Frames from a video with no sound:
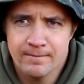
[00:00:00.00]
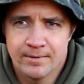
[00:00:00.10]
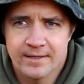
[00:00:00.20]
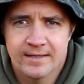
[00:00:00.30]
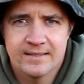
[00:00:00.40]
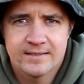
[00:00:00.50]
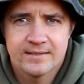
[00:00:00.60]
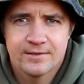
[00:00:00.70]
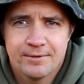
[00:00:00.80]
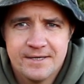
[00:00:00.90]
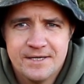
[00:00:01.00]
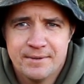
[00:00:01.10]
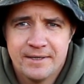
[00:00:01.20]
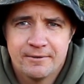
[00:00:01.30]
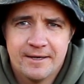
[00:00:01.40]
But there's 3
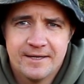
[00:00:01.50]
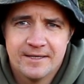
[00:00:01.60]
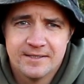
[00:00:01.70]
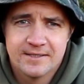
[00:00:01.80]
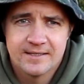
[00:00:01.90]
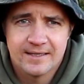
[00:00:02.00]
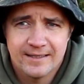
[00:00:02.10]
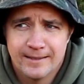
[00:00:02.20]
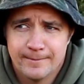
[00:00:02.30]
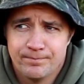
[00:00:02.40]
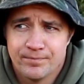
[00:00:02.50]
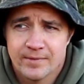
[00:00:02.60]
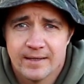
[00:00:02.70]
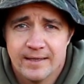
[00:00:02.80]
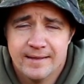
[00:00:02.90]
new ingredients
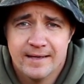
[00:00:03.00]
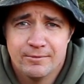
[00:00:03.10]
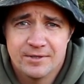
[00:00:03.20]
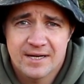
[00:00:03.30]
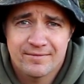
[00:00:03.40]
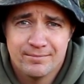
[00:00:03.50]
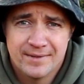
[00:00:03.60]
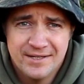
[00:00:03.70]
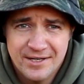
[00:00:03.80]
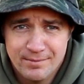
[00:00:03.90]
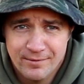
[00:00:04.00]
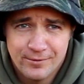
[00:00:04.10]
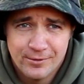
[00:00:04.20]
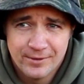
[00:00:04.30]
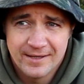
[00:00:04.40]
in there which haven't been used
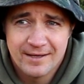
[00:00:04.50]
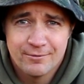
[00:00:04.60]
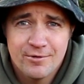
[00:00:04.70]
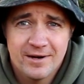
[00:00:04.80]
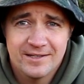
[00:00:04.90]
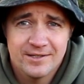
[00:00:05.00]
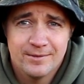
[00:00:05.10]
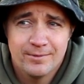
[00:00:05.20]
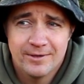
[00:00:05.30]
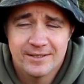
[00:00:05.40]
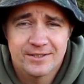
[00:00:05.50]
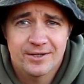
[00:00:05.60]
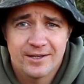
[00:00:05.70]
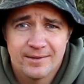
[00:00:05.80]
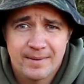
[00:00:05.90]
before that they're really super
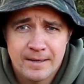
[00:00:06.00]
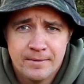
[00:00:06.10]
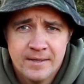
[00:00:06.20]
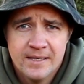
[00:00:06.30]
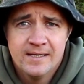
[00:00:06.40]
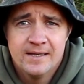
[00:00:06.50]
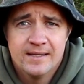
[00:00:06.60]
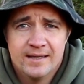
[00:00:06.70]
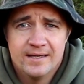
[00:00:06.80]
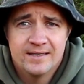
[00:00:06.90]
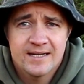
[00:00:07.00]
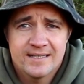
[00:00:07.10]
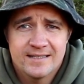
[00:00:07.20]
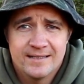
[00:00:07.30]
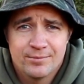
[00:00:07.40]
excited about. The
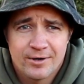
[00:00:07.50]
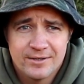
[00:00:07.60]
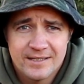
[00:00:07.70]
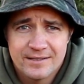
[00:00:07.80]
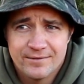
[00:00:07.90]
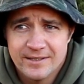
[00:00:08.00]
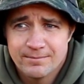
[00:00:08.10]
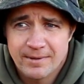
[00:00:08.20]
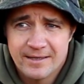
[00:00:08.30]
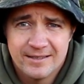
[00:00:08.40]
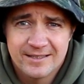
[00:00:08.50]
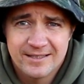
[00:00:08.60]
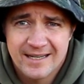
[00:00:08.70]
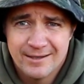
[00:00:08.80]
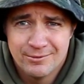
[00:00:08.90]
testing process for this bait, as I
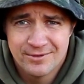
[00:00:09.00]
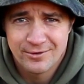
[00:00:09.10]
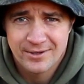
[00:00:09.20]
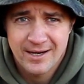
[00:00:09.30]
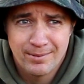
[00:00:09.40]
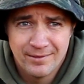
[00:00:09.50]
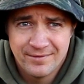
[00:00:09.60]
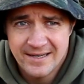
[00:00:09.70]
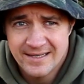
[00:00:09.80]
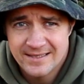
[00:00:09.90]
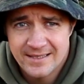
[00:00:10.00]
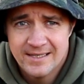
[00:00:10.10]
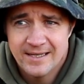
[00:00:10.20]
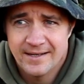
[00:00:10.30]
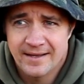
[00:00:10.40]
say, was for a couple of years,
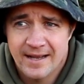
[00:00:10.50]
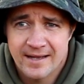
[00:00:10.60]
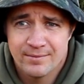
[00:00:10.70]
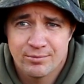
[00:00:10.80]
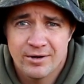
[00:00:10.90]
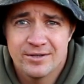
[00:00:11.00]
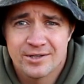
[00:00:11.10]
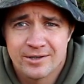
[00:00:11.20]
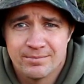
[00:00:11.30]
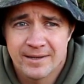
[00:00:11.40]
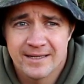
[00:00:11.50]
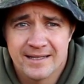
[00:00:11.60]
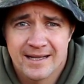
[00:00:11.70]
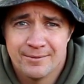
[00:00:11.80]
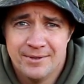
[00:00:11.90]
and they had a prototype bait
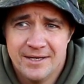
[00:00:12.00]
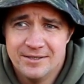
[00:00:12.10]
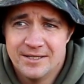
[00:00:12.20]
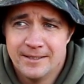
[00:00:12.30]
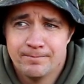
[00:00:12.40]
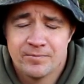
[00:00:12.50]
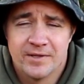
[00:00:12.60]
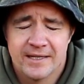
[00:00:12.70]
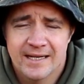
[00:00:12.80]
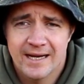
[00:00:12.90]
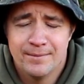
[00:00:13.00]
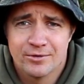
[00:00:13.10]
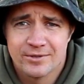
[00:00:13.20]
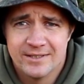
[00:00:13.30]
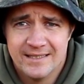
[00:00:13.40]
that they were using, and they came
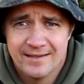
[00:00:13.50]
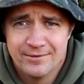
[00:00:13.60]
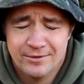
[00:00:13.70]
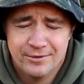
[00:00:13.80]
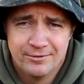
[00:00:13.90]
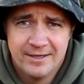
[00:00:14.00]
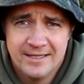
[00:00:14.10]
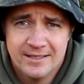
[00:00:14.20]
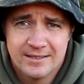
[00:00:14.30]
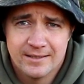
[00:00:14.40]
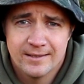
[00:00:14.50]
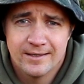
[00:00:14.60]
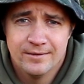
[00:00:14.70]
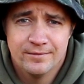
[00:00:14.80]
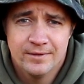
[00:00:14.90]
across these other ingredients and
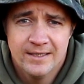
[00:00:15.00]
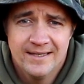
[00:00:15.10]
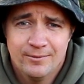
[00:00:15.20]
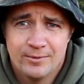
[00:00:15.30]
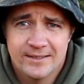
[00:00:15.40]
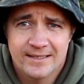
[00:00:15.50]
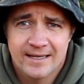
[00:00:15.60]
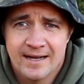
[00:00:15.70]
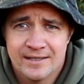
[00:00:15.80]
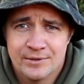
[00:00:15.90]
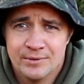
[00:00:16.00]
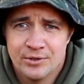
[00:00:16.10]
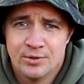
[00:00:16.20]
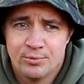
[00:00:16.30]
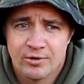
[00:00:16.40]
kind of worked out how to
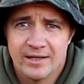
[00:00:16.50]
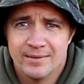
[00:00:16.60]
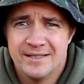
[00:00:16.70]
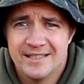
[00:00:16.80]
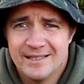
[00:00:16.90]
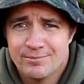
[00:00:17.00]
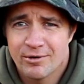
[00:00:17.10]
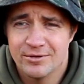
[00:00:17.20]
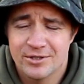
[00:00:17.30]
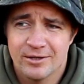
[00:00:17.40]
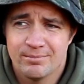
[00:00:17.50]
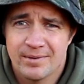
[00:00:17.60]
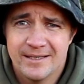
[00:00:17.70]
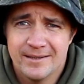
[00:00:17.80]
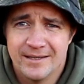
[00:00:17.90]
incorporate them into this prototype
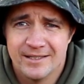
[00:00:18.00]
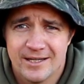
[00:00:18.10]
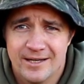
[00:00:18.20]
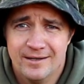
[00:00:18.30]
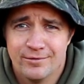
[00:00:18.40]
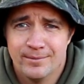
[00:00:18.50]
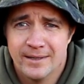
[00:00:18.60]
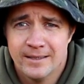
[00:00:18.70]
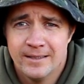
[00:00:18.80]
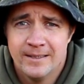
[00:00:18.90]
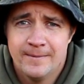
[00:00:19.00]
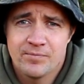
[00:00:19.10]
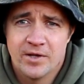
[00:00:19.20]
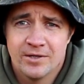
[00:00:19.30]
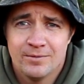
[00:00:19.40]
bait, and it turned it from a
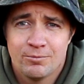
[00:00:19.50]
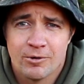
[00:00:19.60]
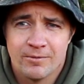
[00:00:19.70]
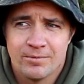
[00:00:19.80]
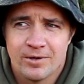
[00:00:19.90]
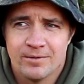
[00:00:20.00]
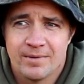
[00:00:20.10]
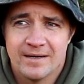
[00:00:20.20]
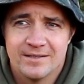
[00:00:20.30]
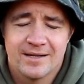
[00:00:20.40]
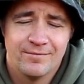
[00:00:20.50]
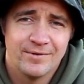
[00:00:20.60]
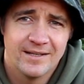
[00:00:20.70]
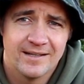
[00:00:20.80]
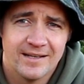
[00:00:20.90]
good prototype bait to
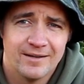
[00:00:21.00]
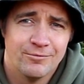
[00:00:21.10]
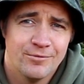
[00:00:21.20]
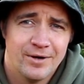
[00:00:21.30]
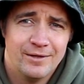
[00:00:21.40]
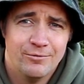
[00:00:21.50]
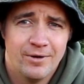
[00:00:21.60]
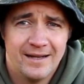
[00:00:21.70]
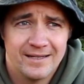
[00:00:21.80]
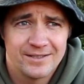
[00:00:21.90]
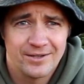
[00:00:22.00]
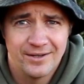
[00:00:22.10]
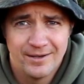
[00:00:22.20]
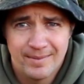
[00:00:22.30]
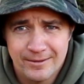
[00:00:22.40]
something that they're really
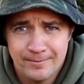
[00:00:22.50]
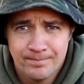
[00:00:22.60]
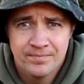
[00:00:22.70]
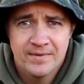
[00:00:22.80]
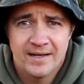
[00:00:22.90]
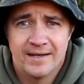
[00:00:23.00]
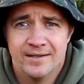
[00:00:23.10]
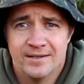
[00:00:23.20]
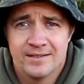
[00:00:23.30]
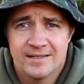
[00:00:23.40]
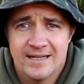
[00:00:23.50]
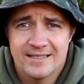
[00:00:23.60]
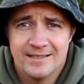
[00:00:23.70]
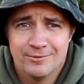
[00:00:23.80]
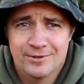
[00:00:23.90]
excited about. And the
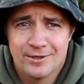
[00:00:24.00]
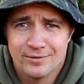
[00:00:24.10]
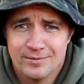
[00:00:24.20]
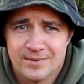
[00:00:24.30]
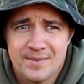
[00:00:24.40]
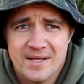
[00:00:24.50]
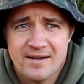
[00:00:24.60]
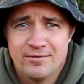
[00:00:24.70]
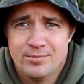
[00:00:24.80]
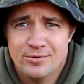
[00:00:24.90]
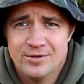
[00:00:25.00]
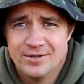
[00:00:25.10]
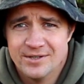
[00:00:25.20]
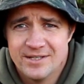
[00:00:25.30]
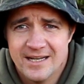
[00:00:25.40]
testing results from some of the other boys
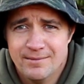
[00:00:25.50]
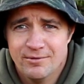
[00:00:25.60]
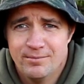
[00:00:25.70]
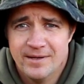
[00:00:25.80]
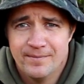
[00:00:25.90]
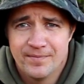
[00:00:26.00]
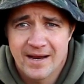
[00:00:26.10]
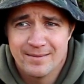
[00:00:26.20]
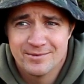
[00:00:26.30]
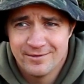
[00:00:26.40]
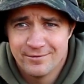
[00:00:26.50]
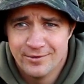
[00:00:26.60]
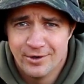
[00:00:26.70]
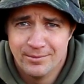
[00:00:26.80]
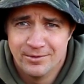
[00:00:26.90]
on the team have been absolutely
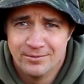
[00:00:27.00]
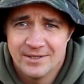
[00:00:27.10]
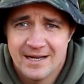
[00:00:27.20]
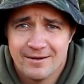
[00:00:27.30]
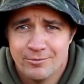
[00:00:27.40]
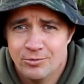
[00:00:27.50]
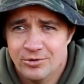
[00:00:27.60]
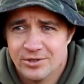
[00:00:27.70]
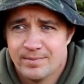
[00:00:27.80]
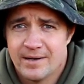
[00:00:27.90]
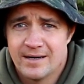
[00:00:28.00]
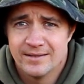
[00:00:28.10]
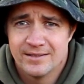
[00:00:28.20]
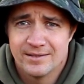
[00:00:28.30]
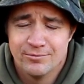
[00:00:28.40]
phenomenal, tearing waters apart
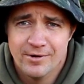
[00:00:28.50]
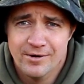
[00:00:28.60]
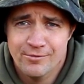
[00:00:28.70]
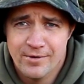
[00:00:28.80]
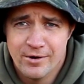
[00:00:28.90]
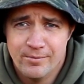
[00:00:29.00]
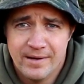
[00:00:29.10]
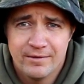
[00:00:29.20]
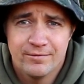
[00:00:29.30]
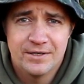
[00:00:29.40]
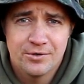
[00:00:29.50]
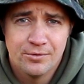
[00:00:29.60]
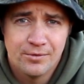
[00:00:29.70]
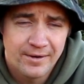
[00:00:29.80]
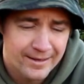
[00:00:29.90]
and some real big fish
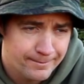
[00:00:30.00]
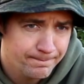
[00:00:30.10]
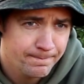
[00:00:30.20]
caught on it.